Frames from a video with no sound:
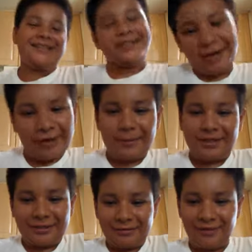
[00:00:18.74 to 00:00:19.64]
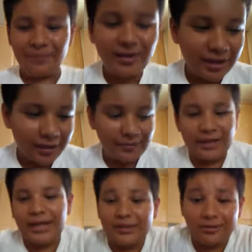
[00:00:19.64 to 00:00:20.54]
Sorry about the swearing.
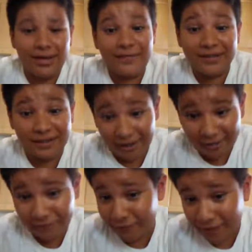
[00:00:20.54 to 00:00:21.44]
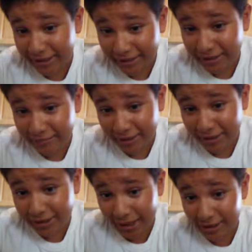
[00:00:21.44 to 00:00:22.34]
But I do have a duck voice,
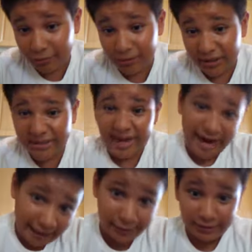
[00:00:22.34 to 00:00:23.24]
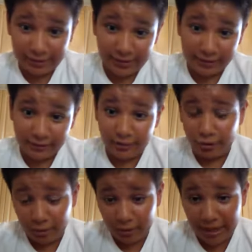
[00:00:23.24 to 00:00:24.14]
which I don't entirely
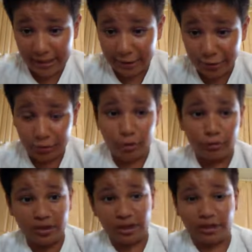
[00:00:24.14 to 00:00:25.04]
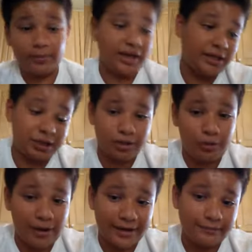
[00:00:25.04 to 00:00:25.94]
know how to do the whole talking, but I
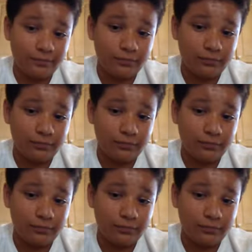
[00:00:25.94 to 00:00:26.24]
just quack.